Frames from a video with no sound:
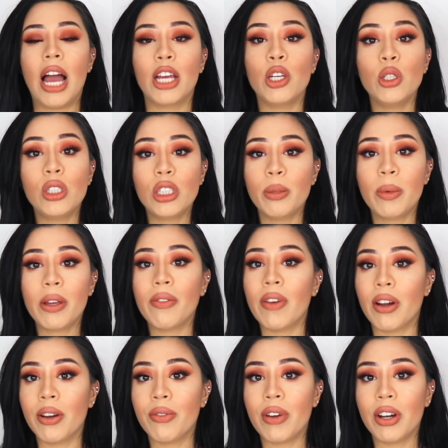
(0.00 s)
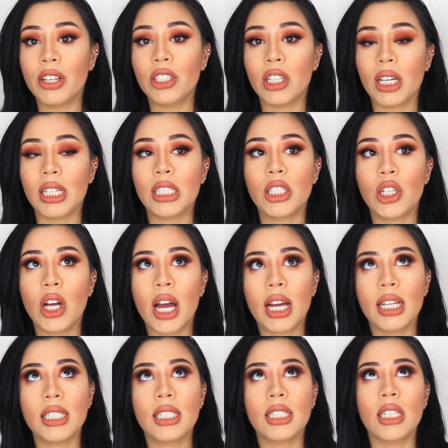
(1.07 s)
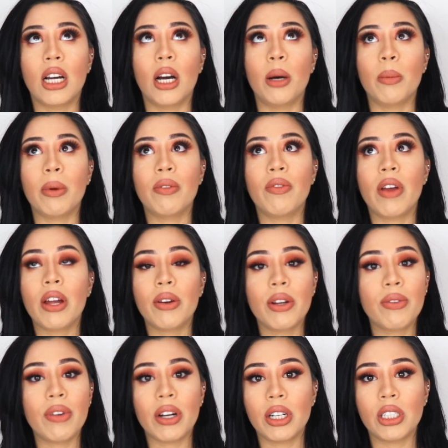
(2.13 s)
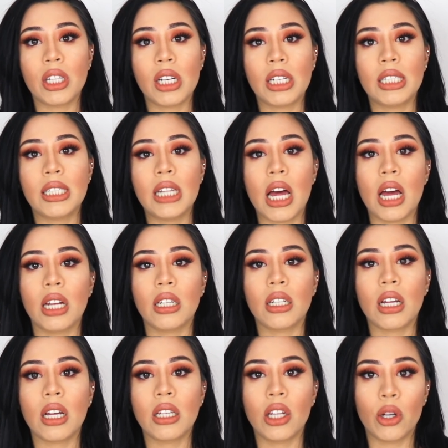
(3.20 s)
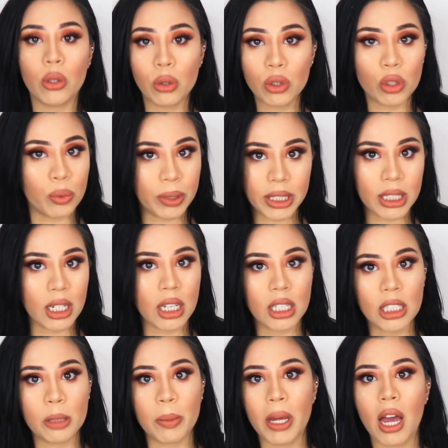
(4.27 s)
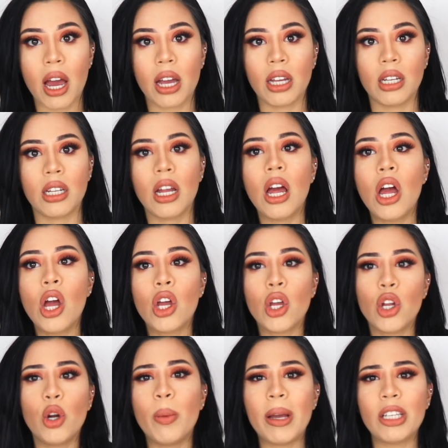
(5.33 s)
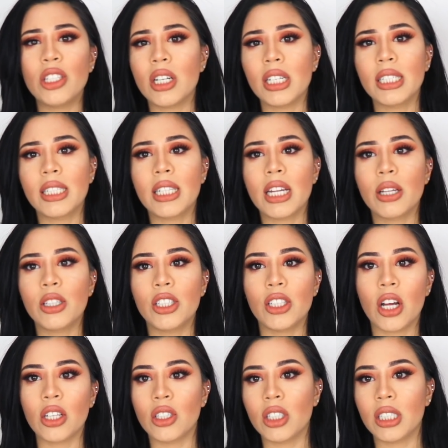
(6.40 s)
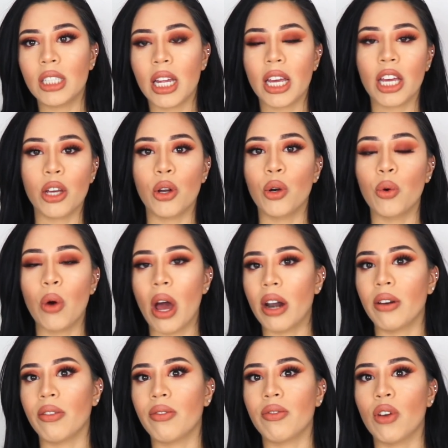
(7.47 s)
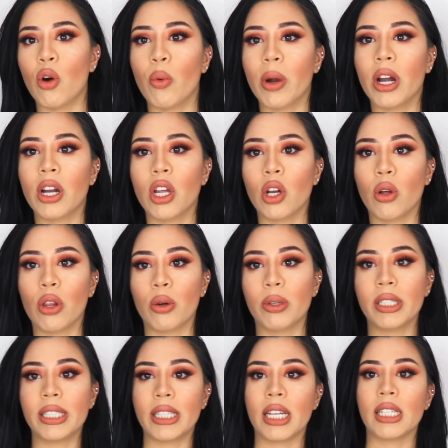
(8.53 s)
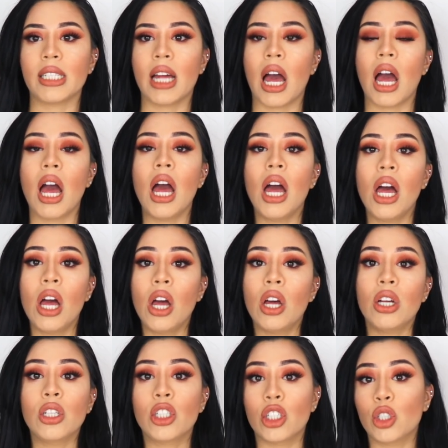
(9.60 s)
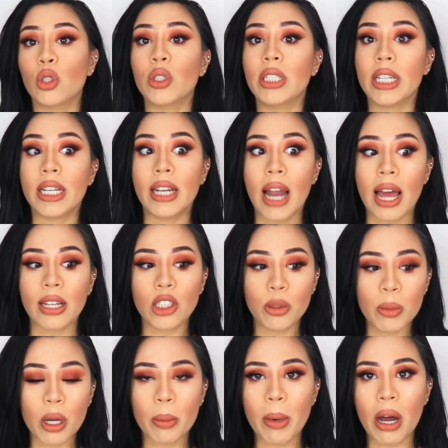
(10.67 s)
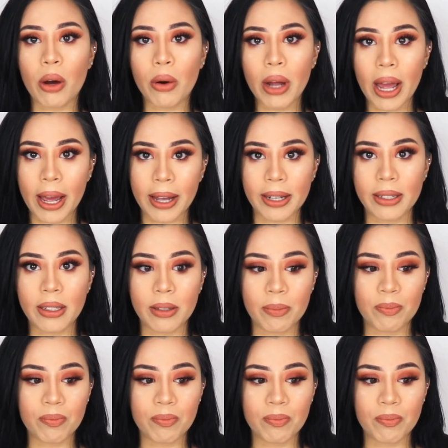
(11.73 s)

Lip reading: I used to be very, very jealous, you guys. Very, very jealous. And there was reasonings behind, you know, my jealousy. It's not just like it grew out of nowhere. You know, there was things that Sergio did lie to me about, and,